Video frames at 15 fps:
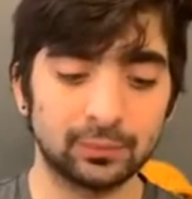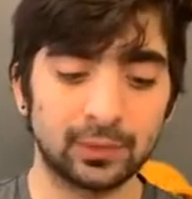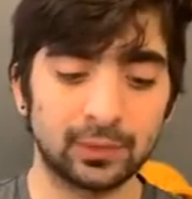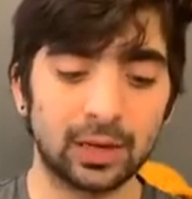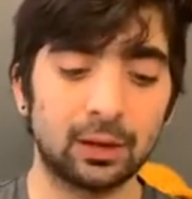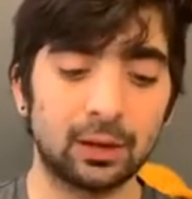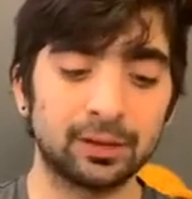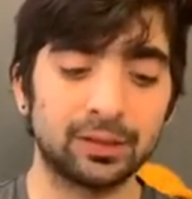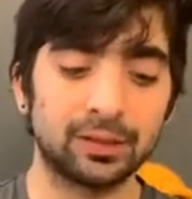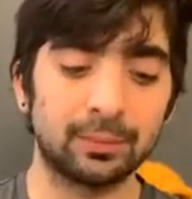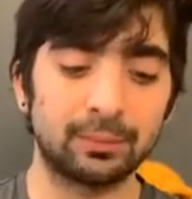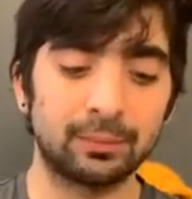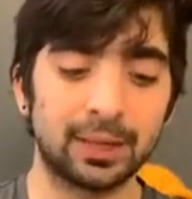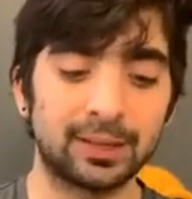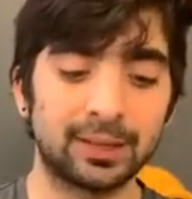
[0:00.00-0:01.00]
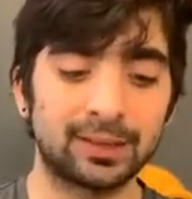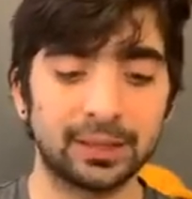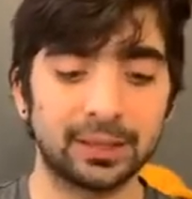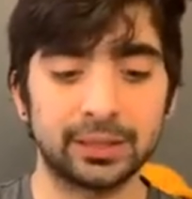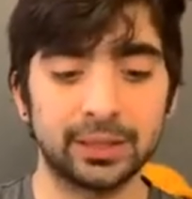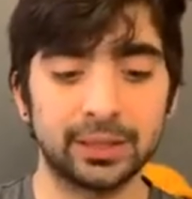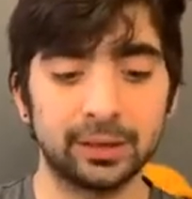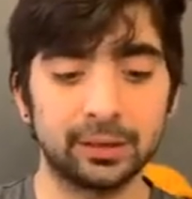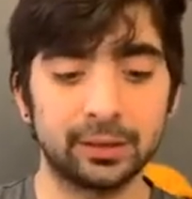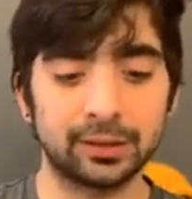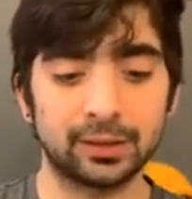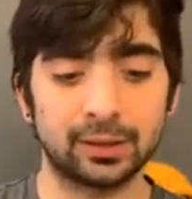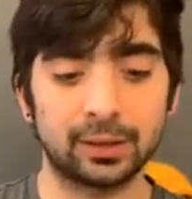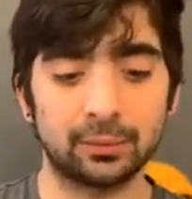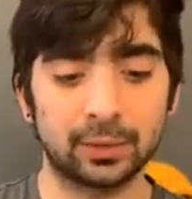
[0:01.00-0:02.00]
I'll slip my stitch here
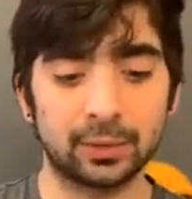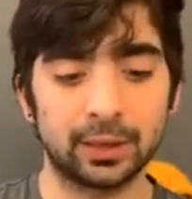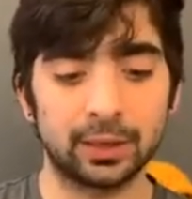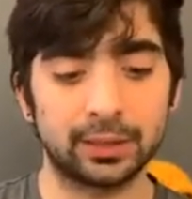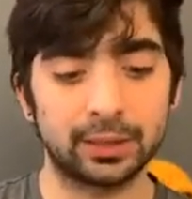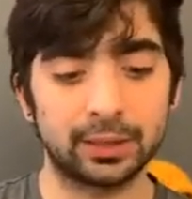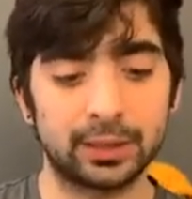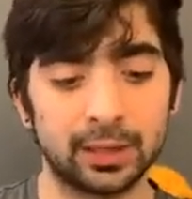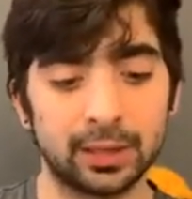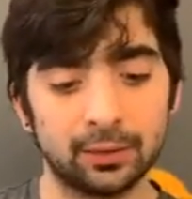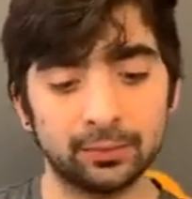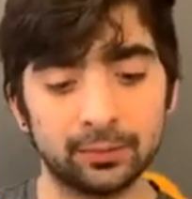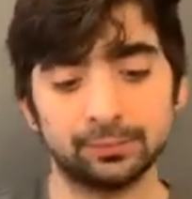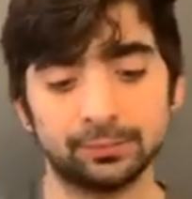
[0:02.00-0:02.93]
so that we're good to go.